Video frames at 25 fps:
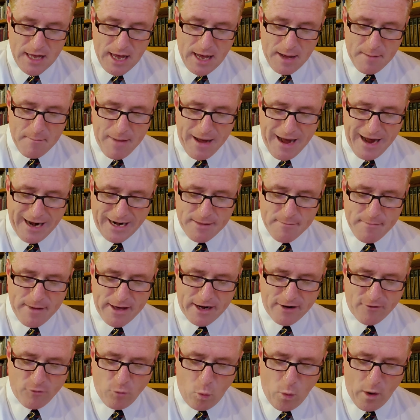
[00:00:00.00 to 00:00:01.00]
a mighty
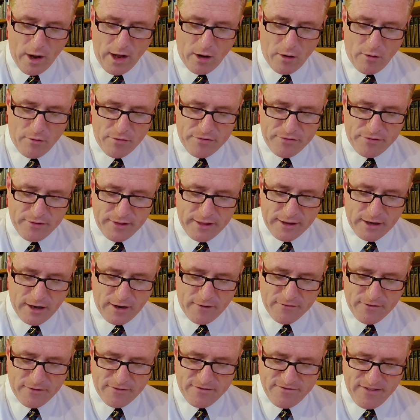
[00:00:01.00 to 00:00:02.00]
man of wealth, and
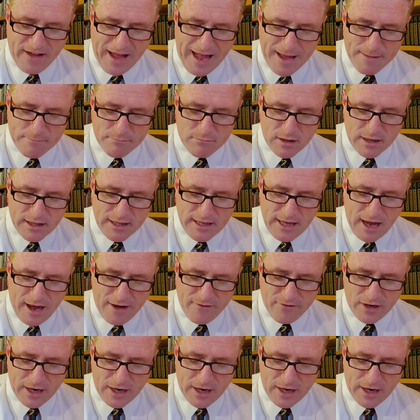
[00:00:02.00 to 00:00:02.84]
of the family of